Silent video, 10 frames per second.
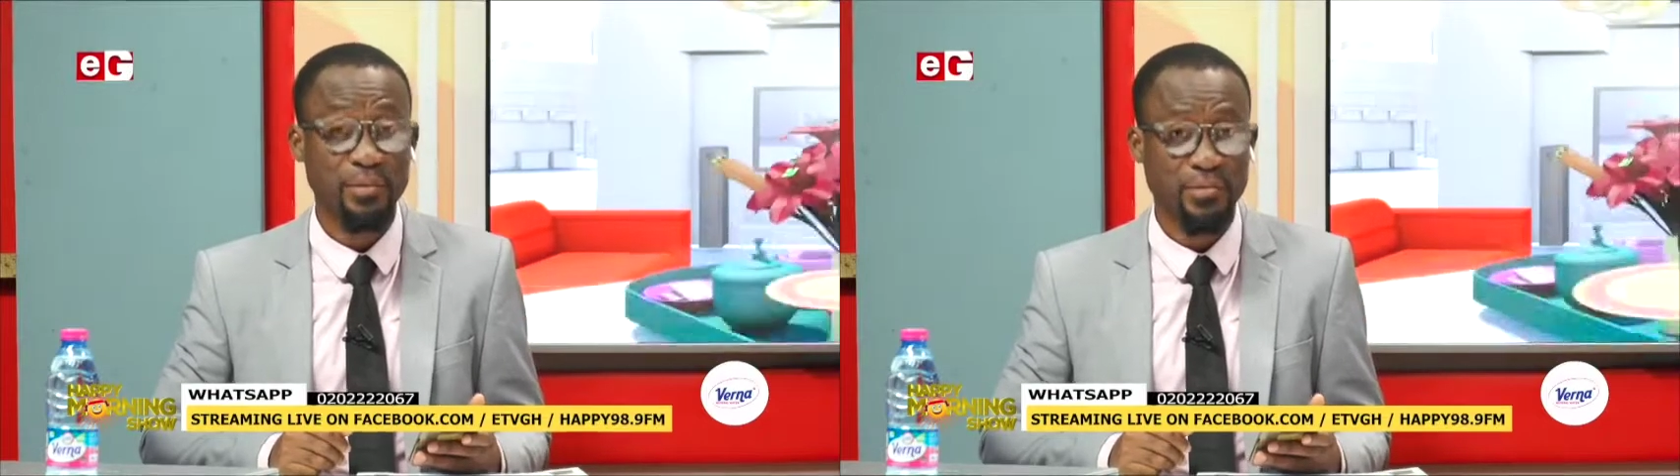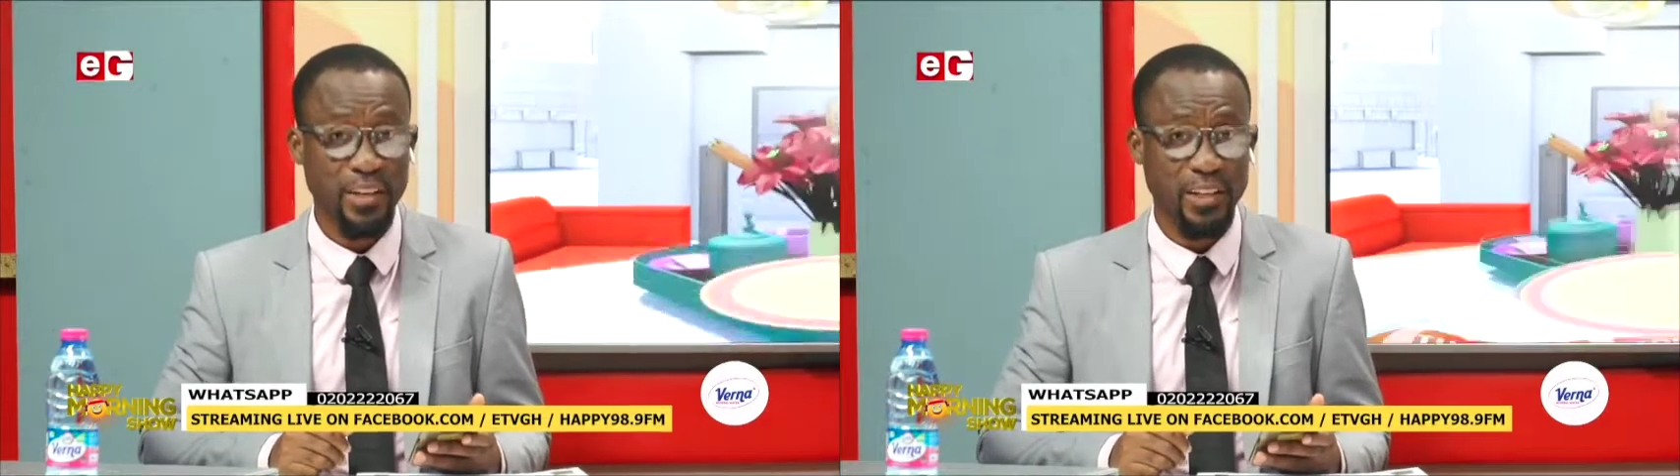
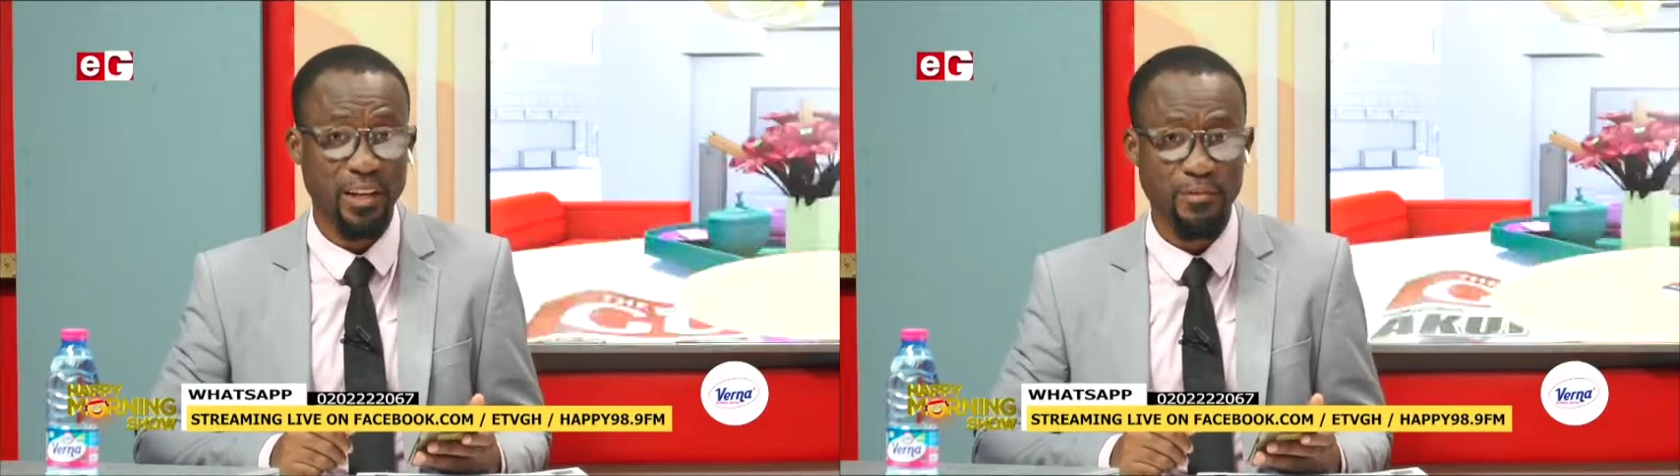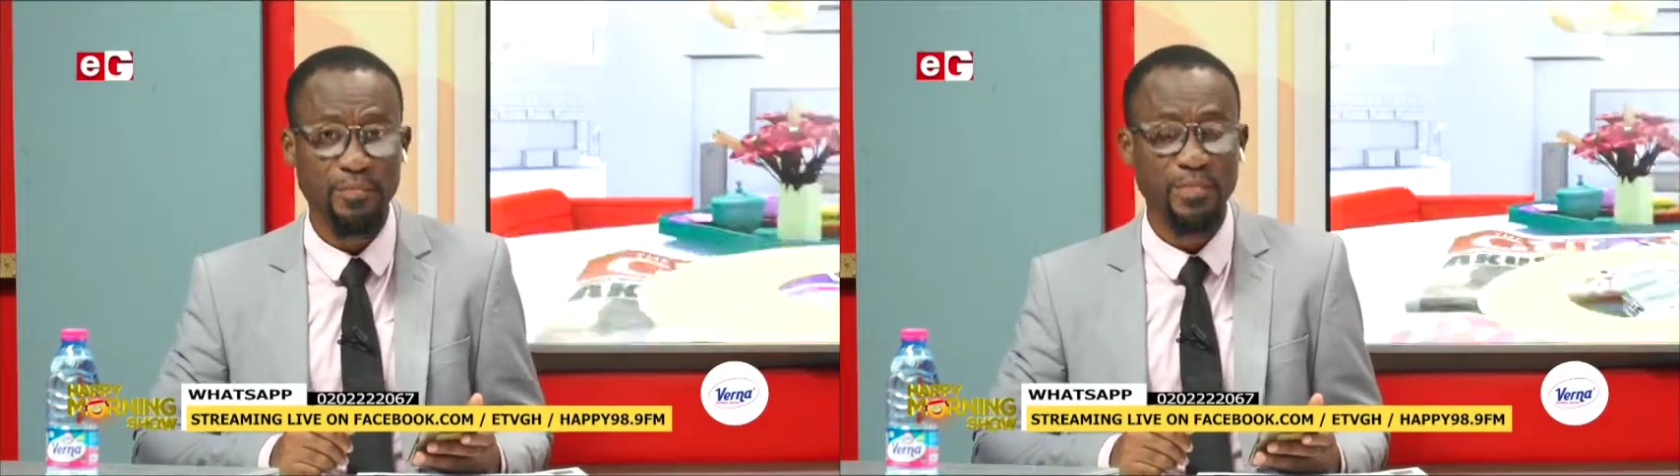further
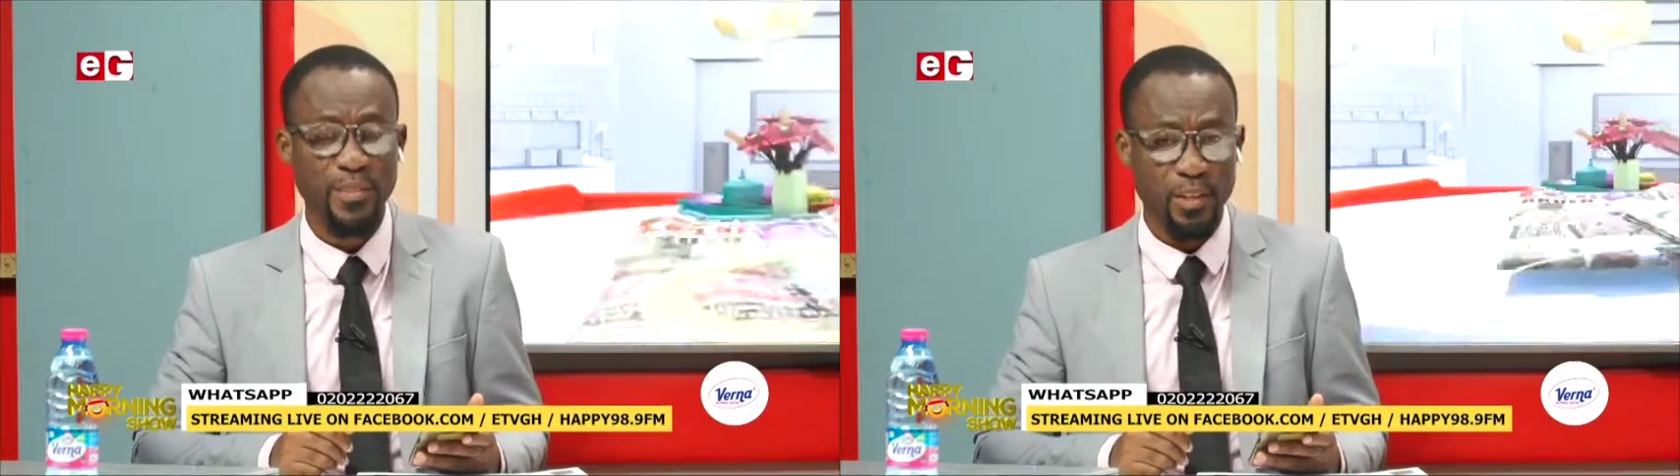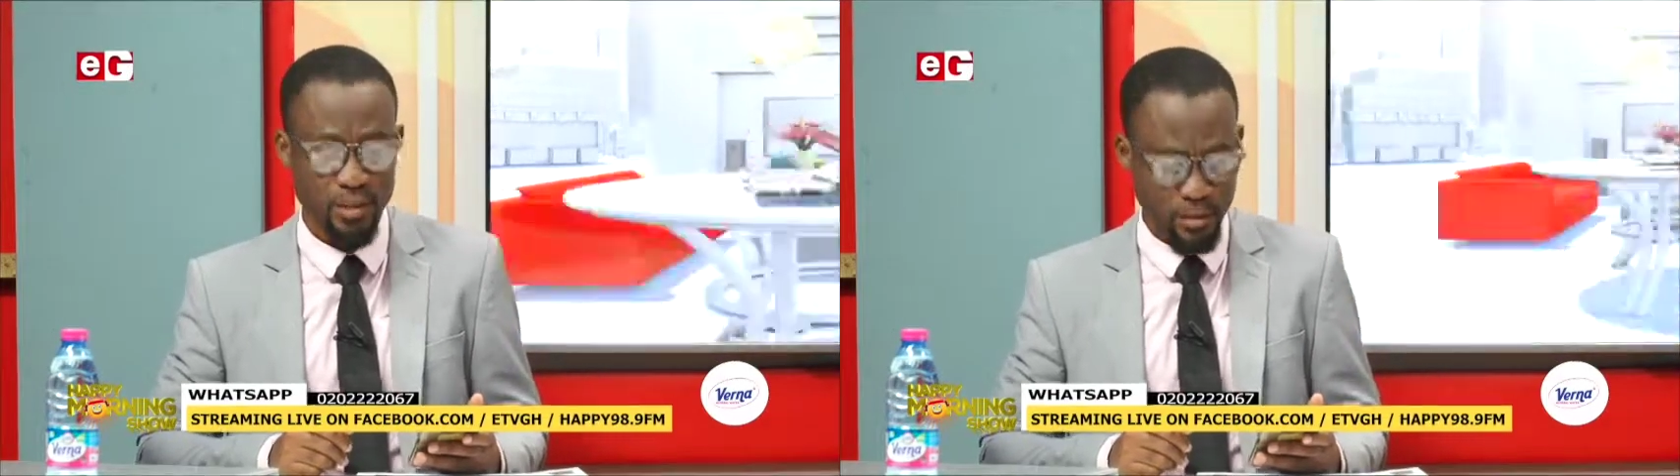
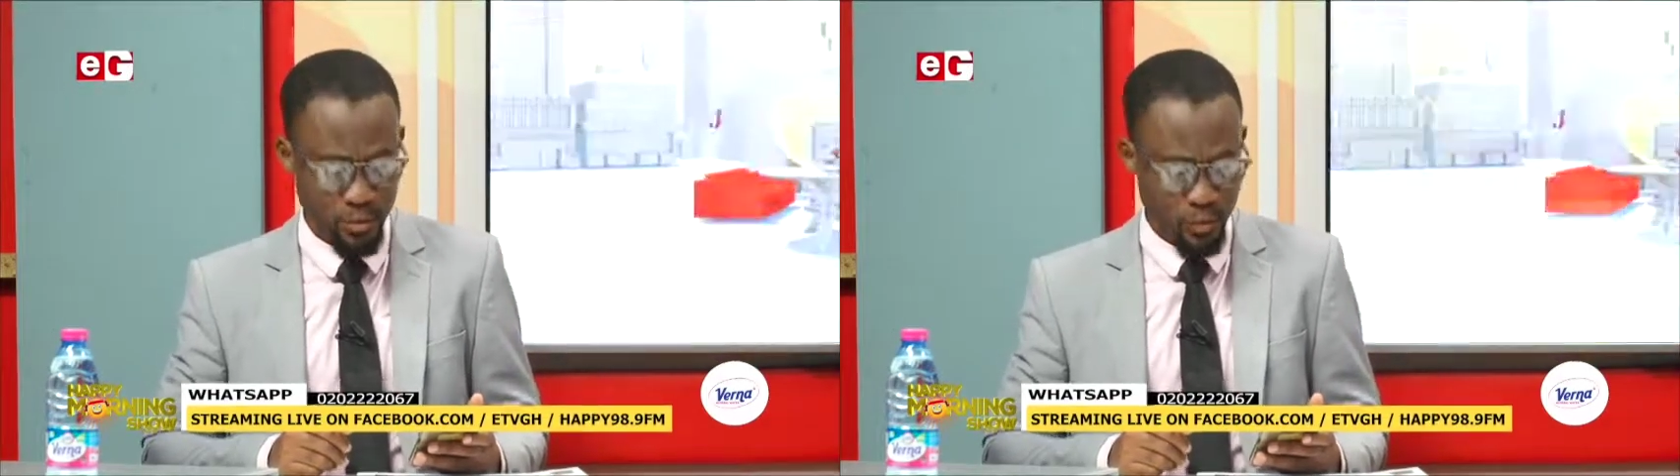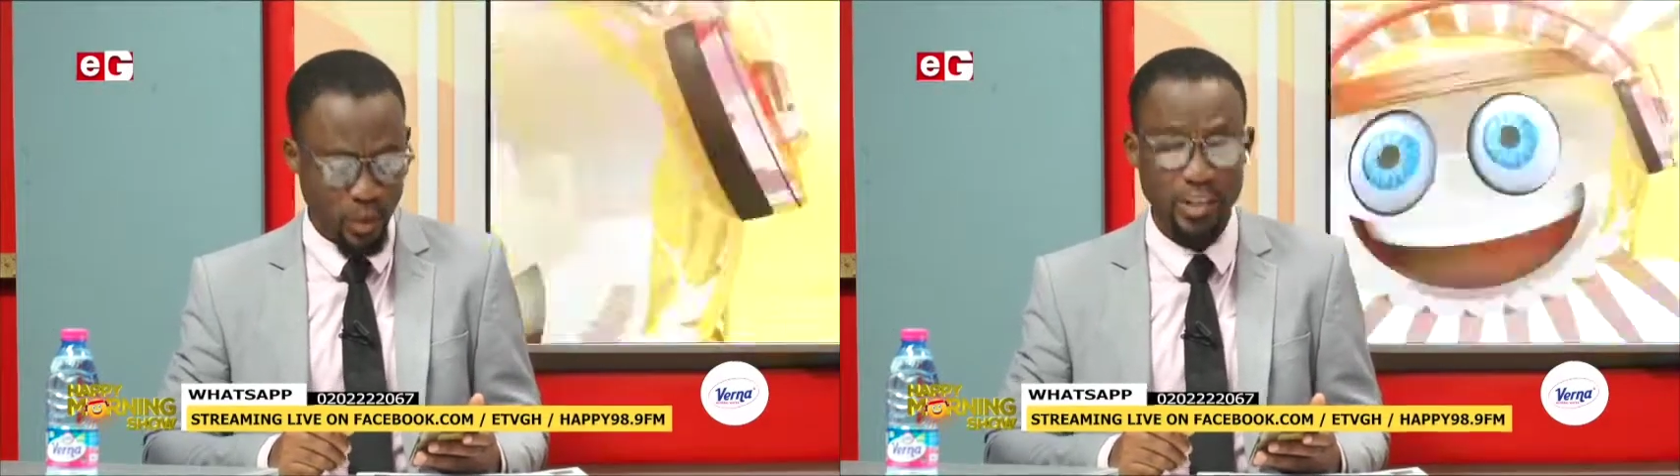
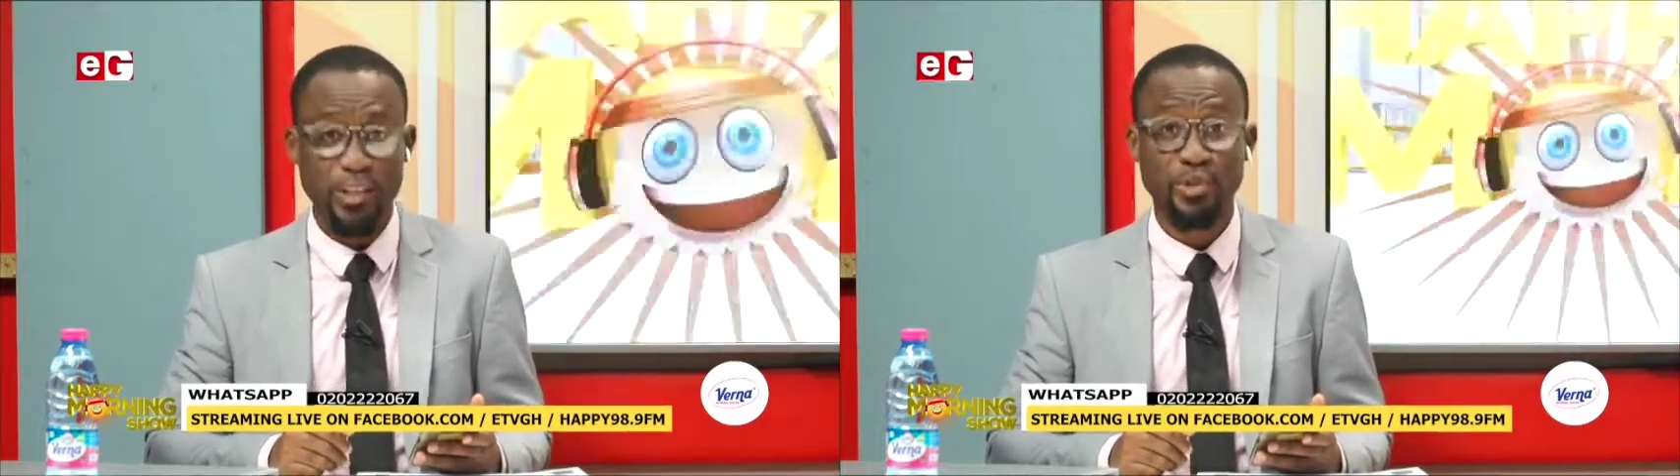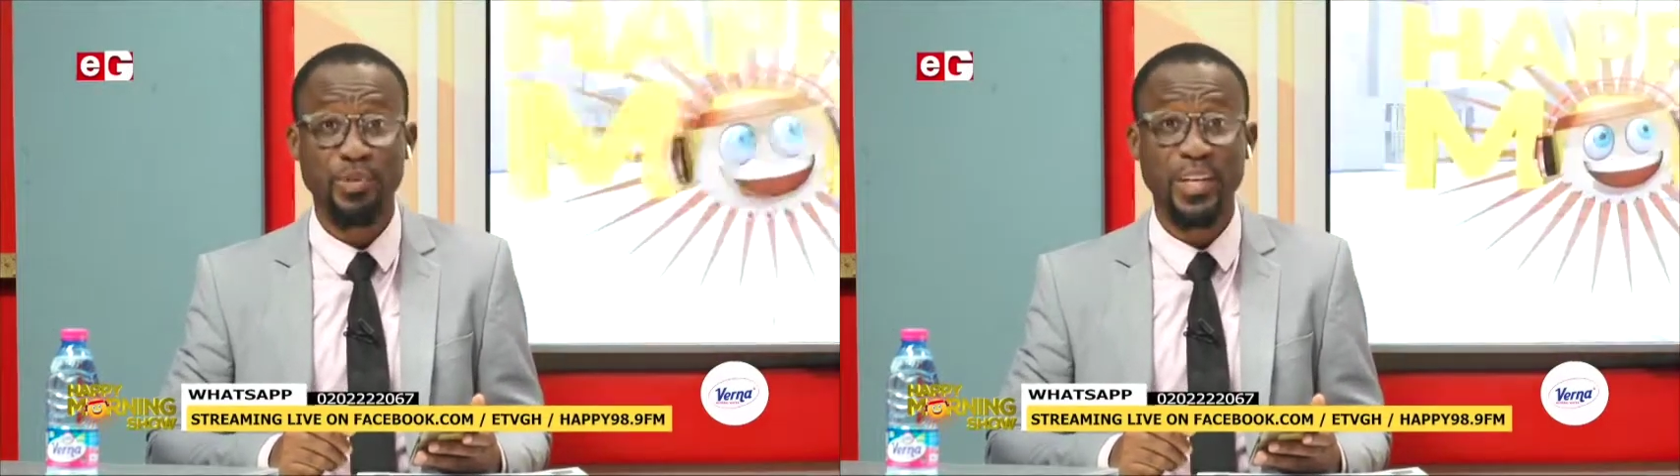what
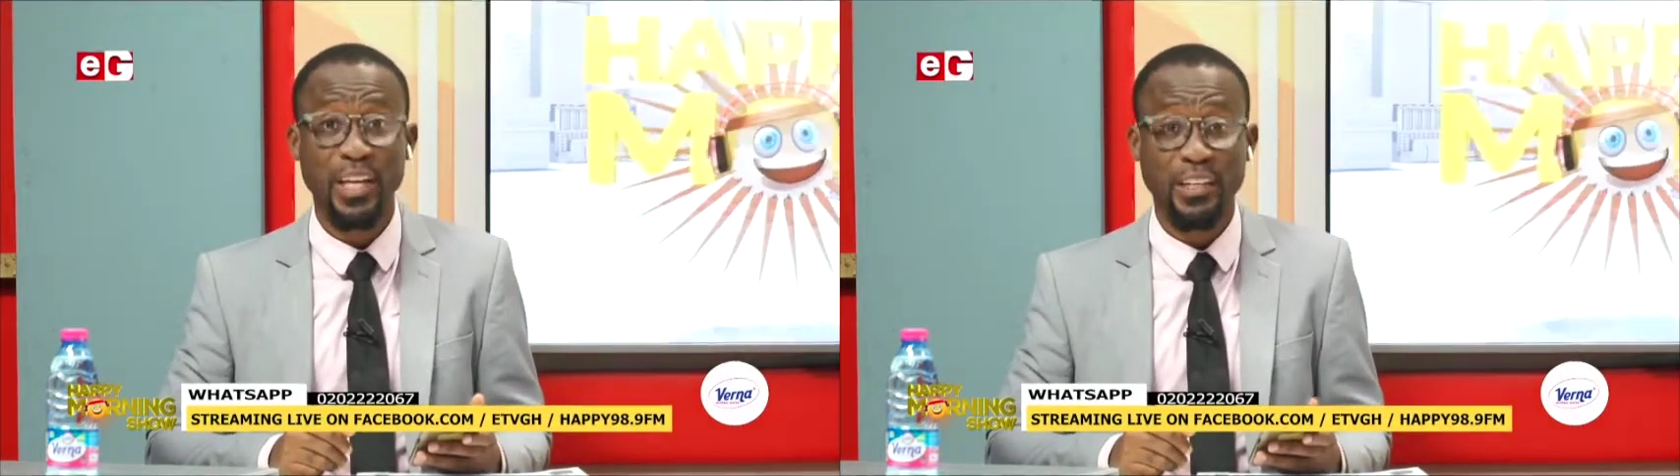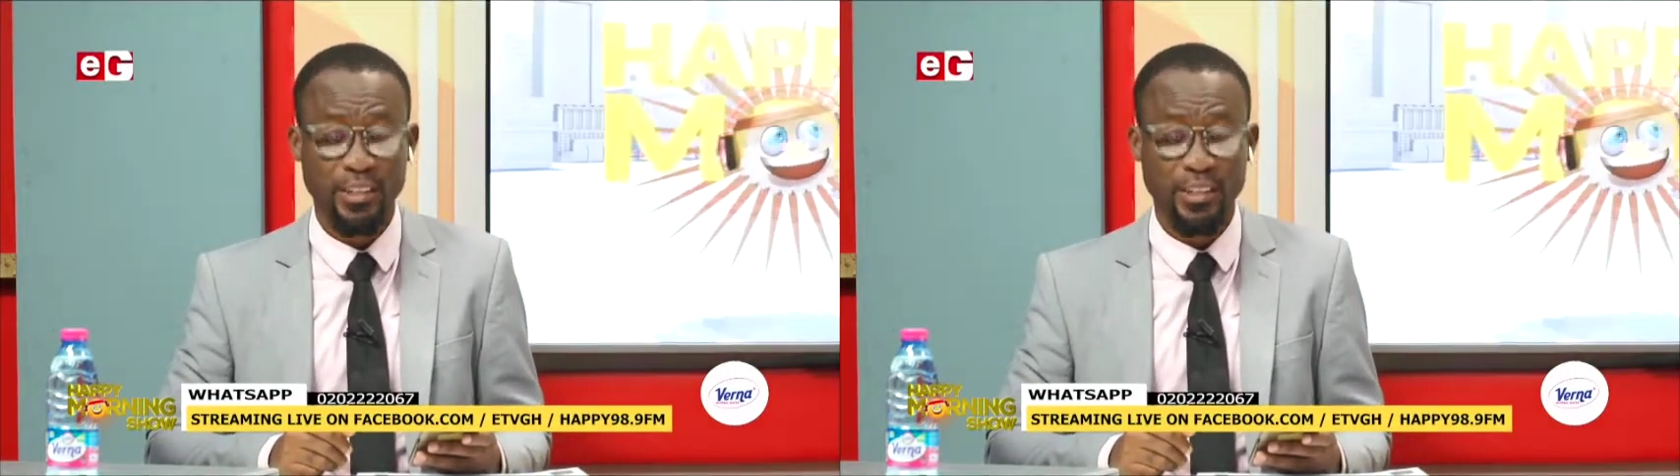triggered